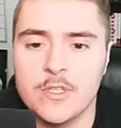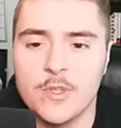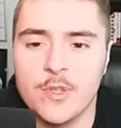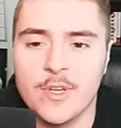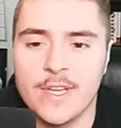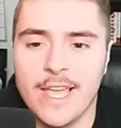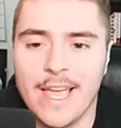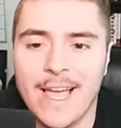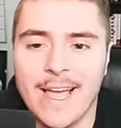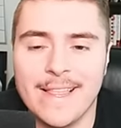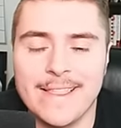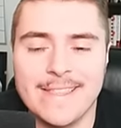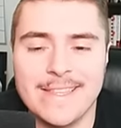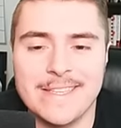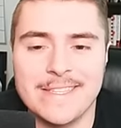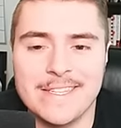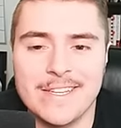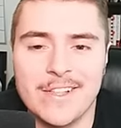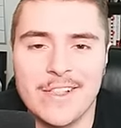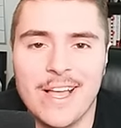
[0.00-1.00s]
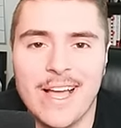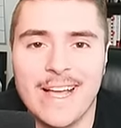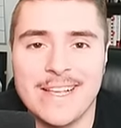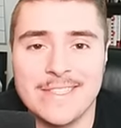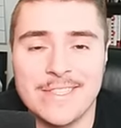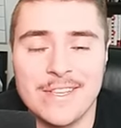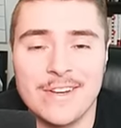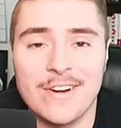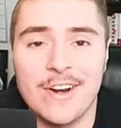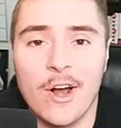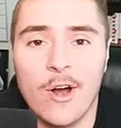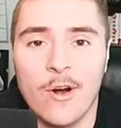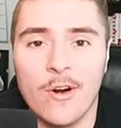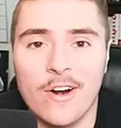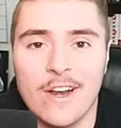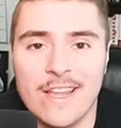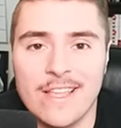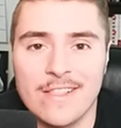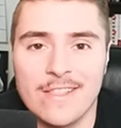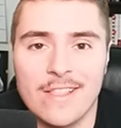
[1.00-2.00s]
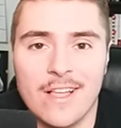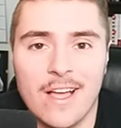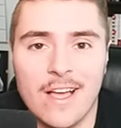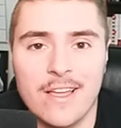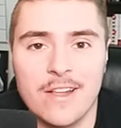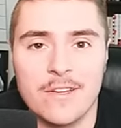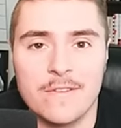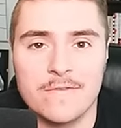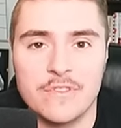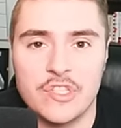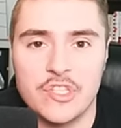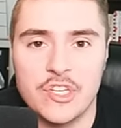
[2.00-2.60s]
look at this class, there are a lot of